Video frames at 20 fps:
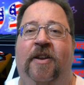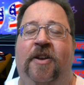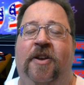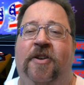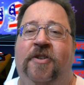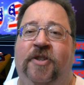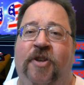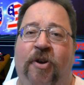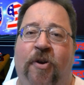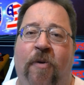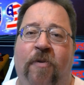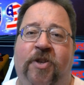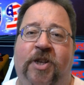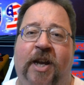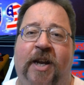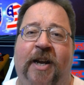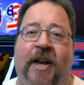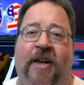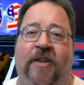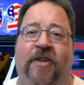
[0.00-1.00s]
So go
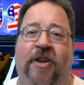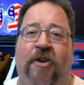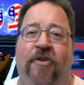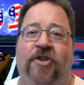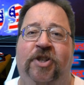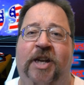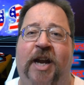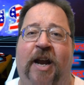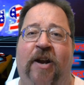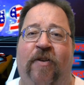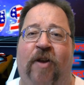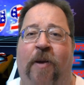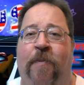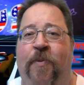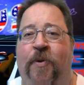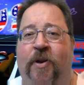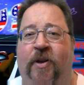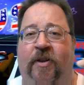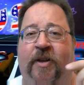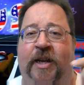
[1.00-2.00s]
check out their channel. I'll
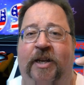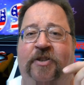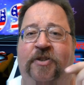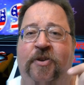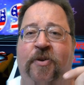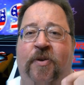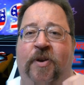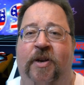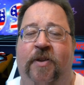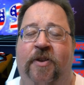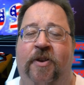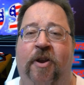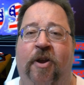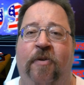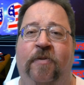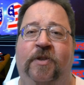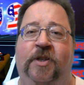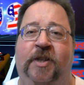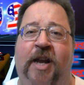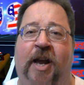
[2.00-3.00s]
put a link to it in the
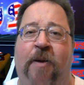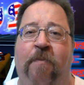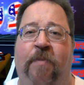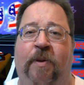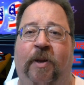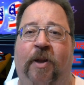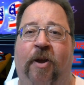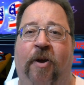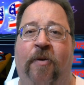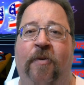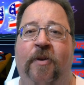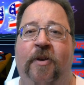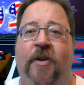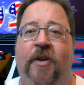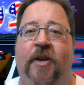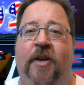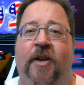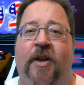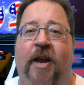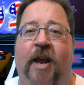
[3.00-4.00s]
notes down below
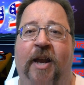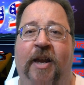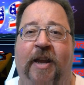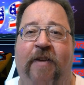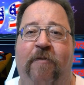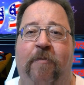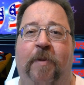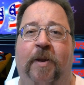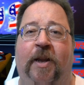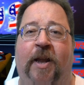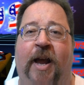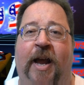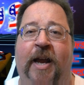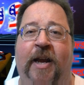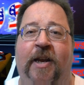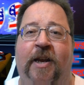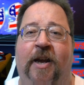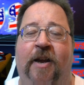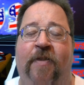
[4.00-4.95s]
and give them a like.